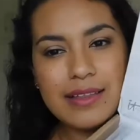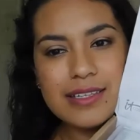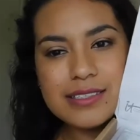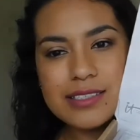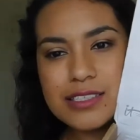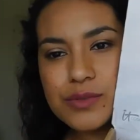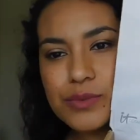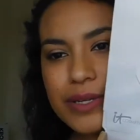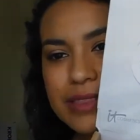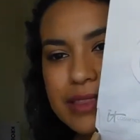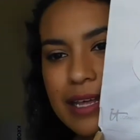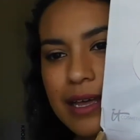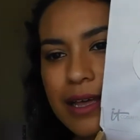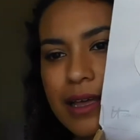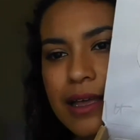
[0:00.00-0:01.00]
This is what
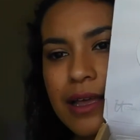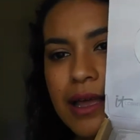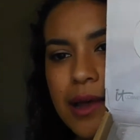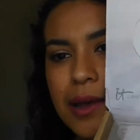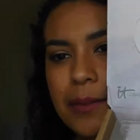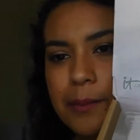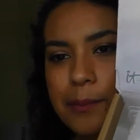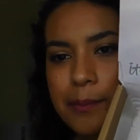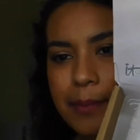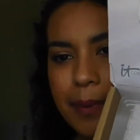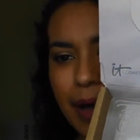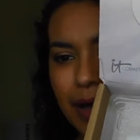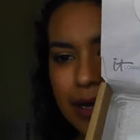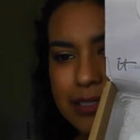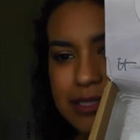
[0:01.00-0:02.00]
the
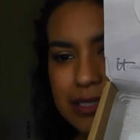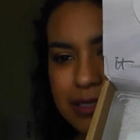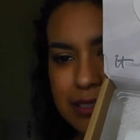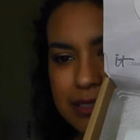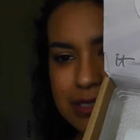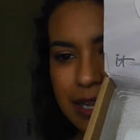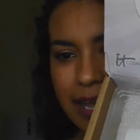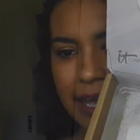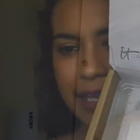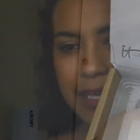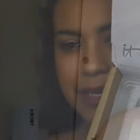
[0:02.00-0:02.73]
box looks like.